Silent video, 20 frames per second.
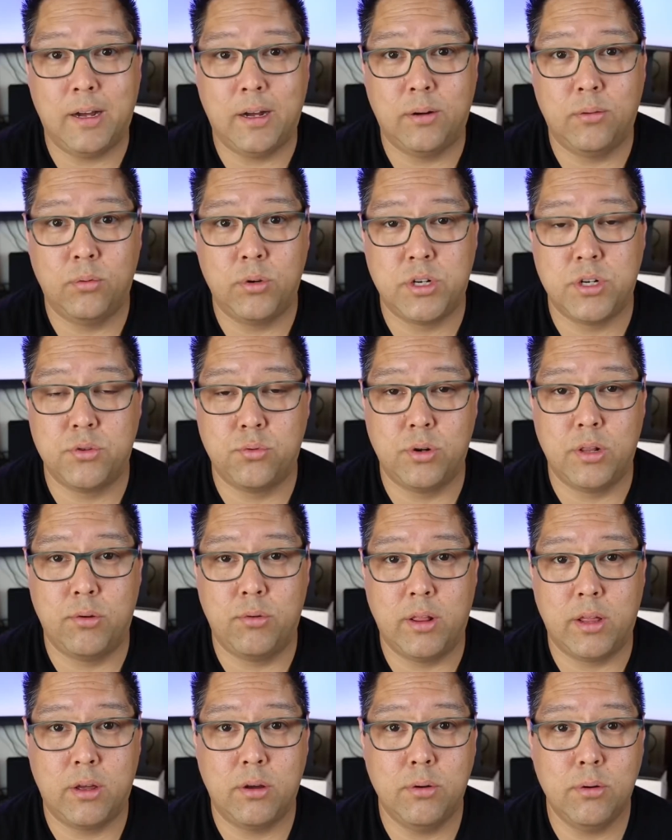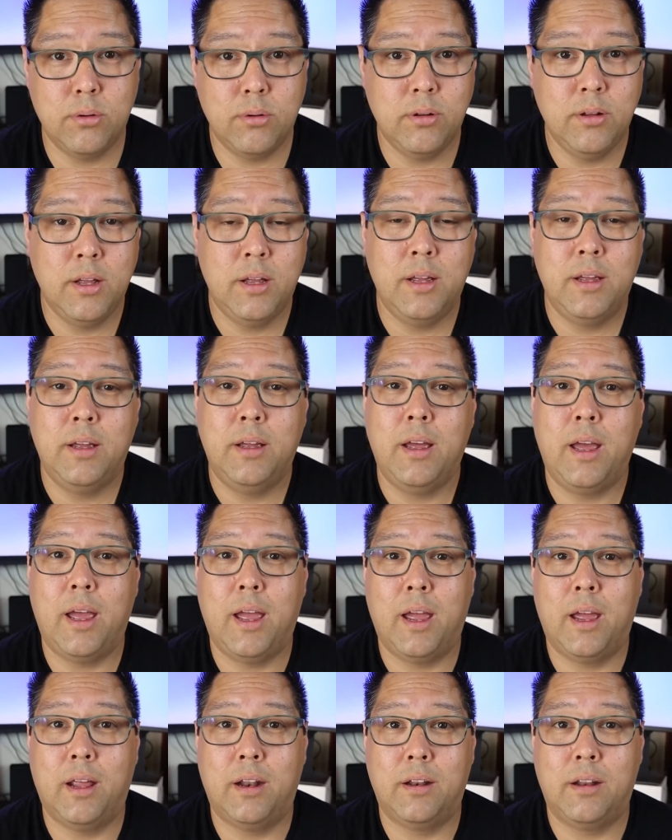which is really, really cool.
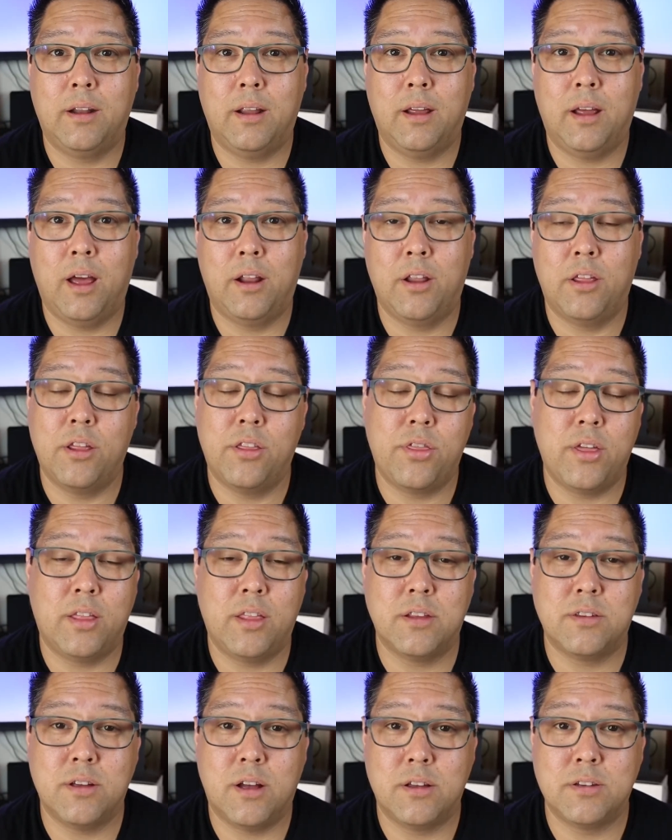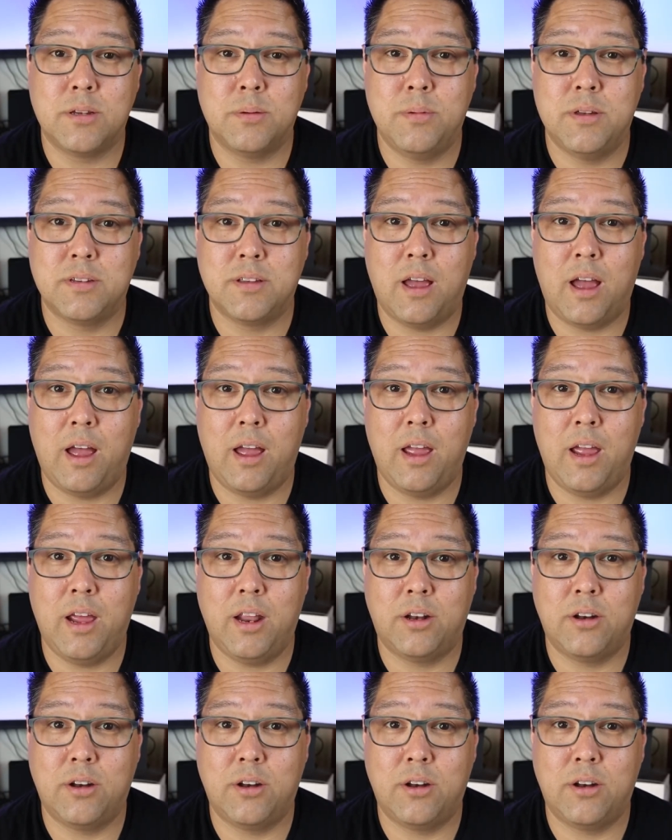And another thing that's awesome is it